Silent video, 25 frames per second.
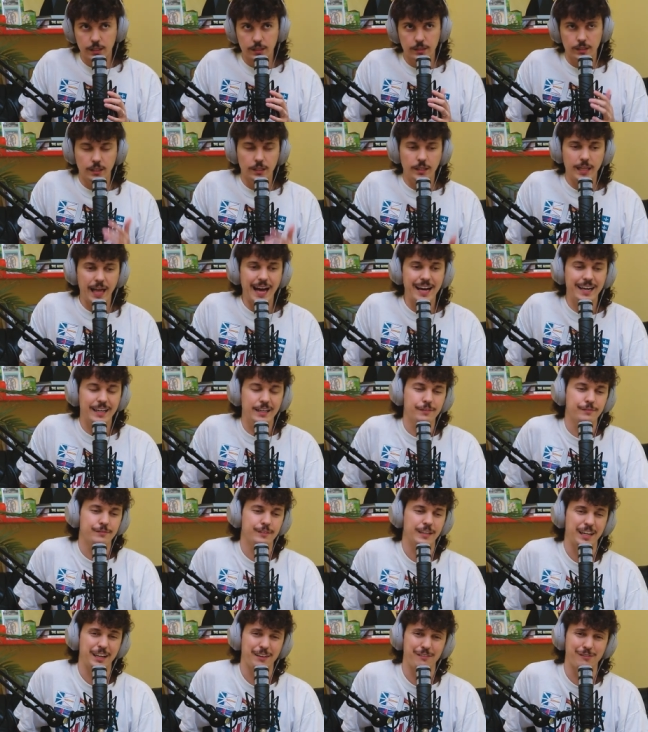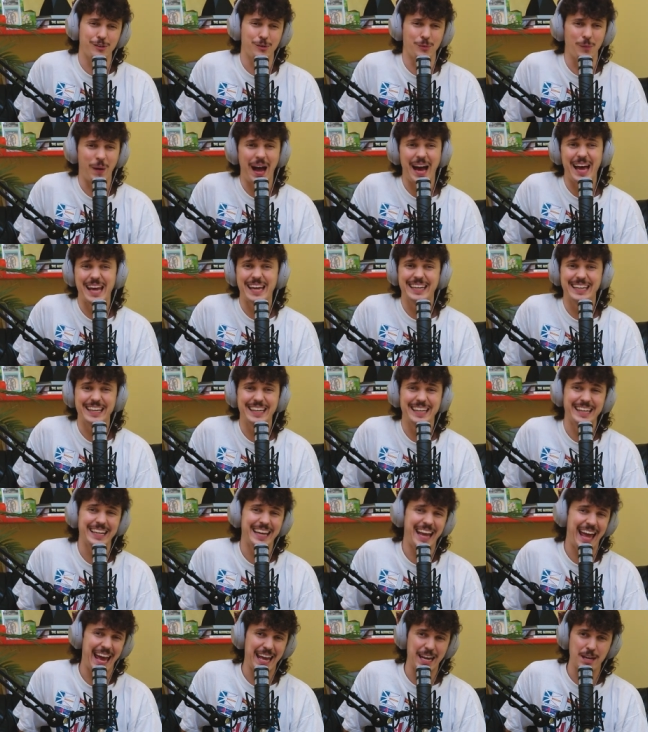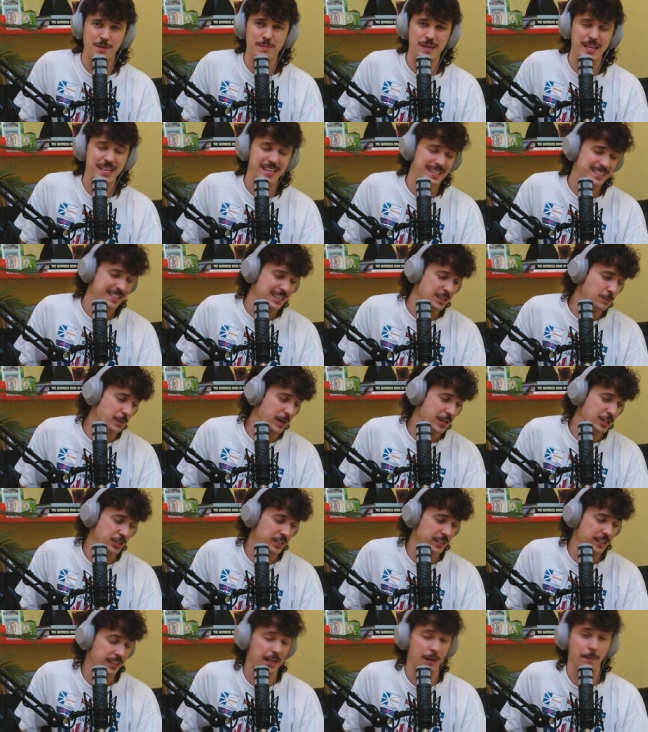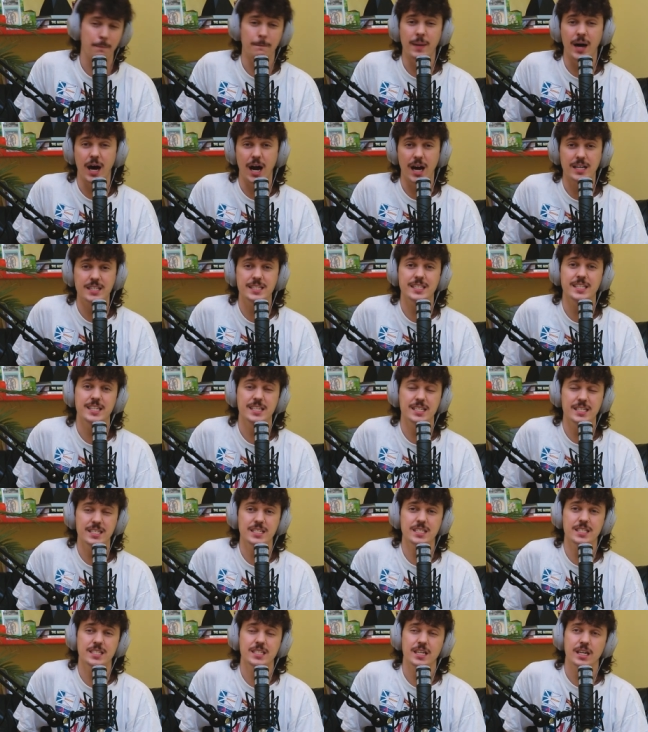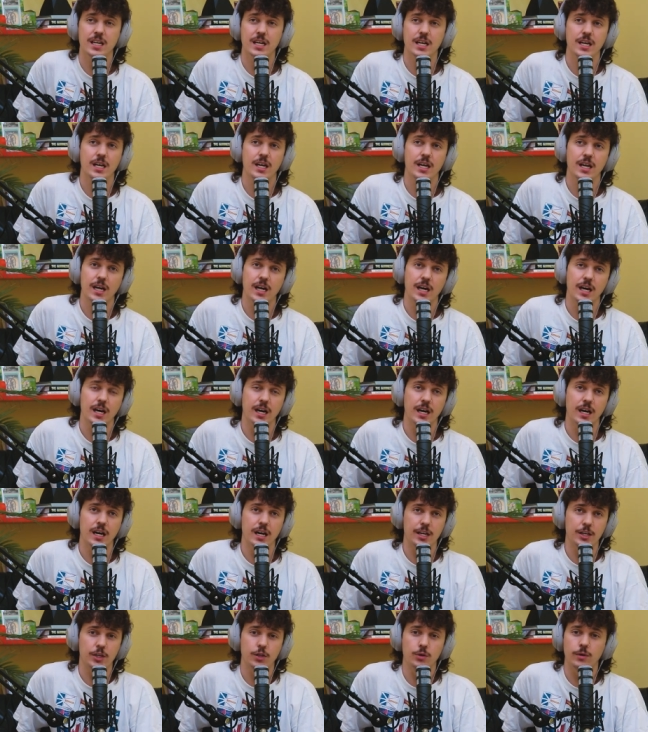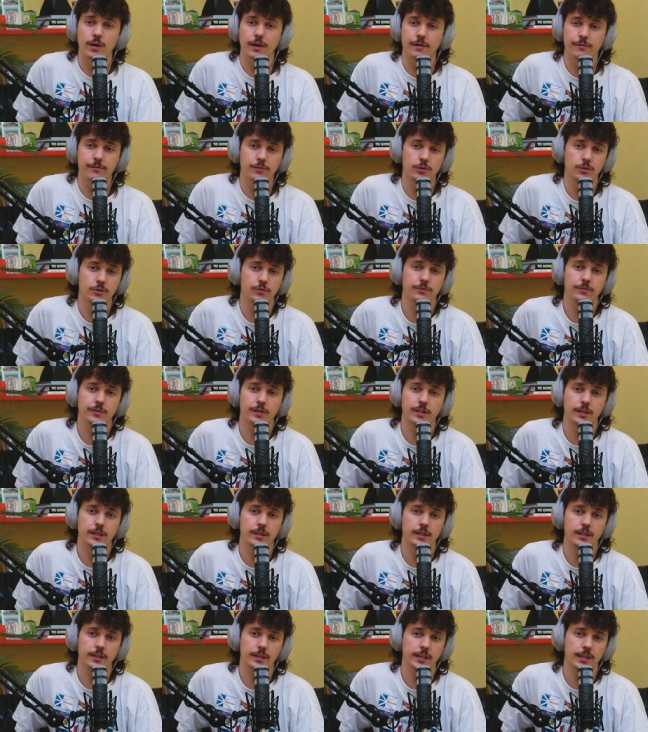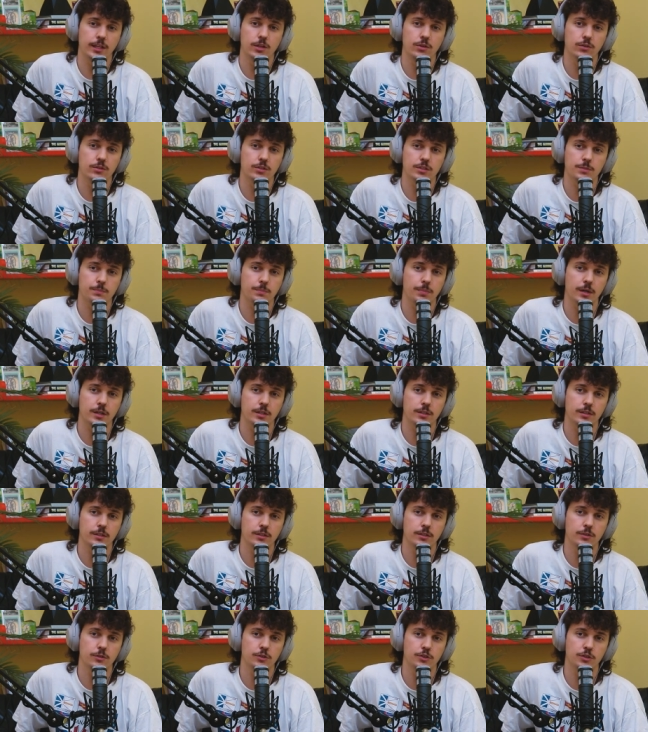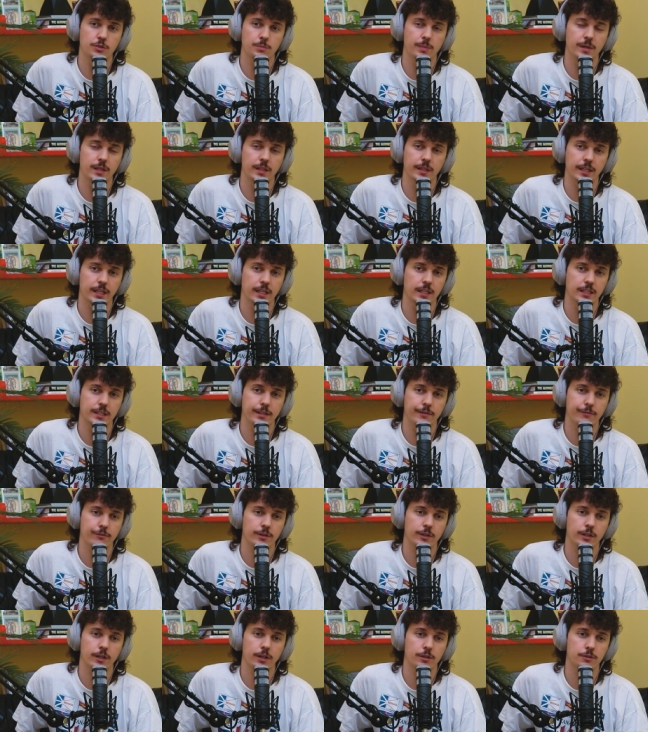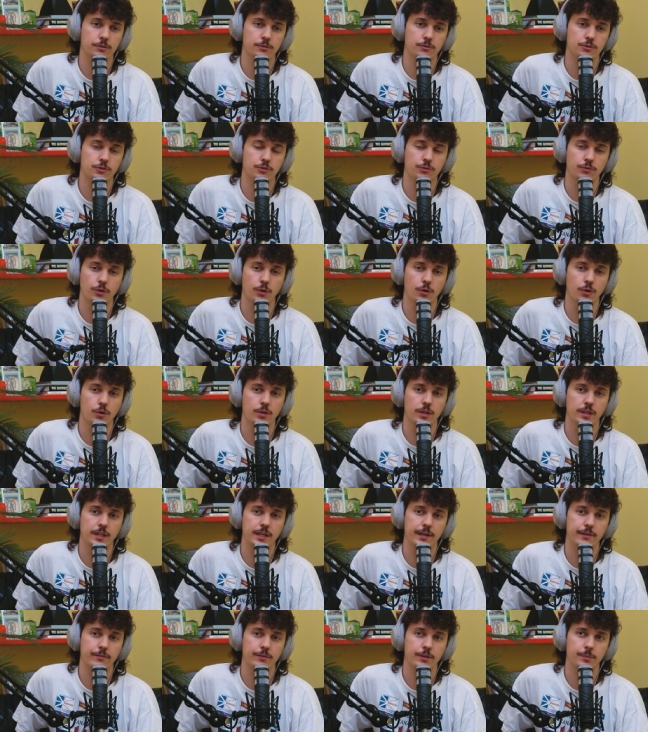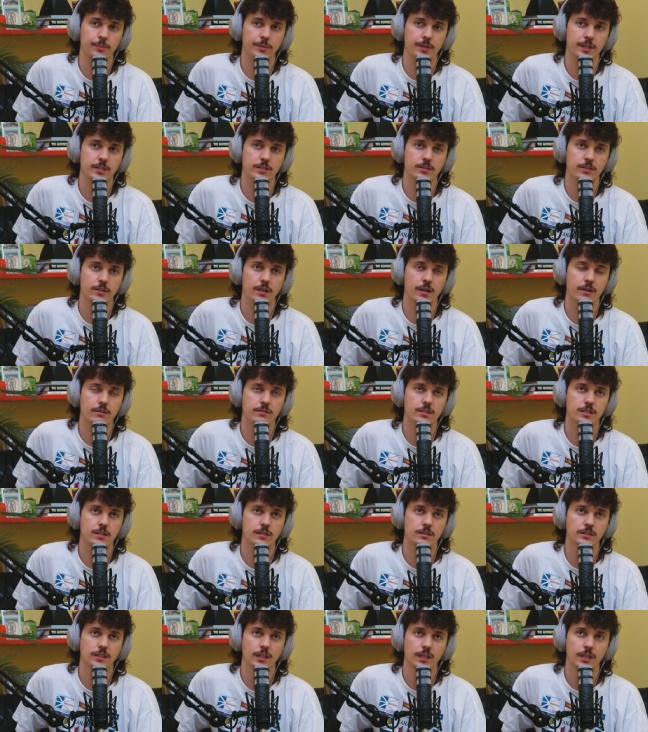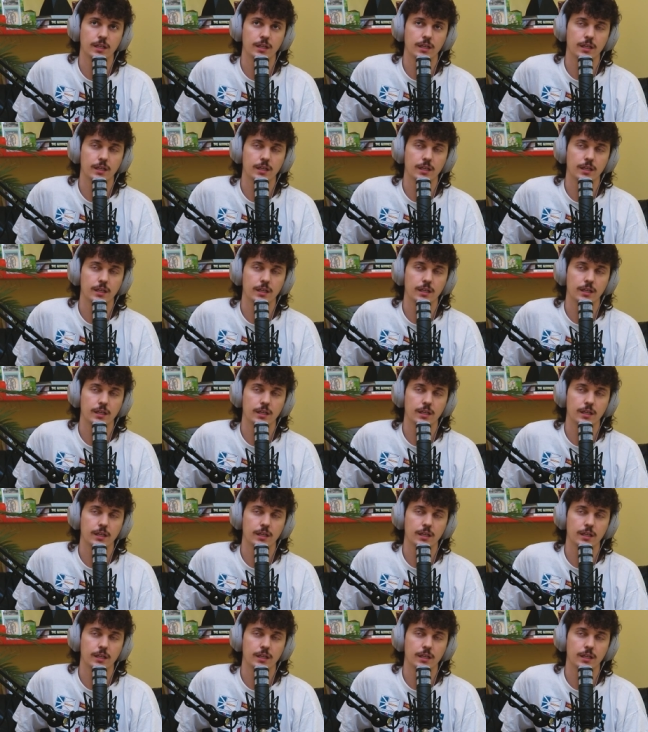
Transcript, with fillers: the lack of, like, variety in enemies, especially, like, bosses. You'd feel like you just beat like a different colored troll in every place you go to,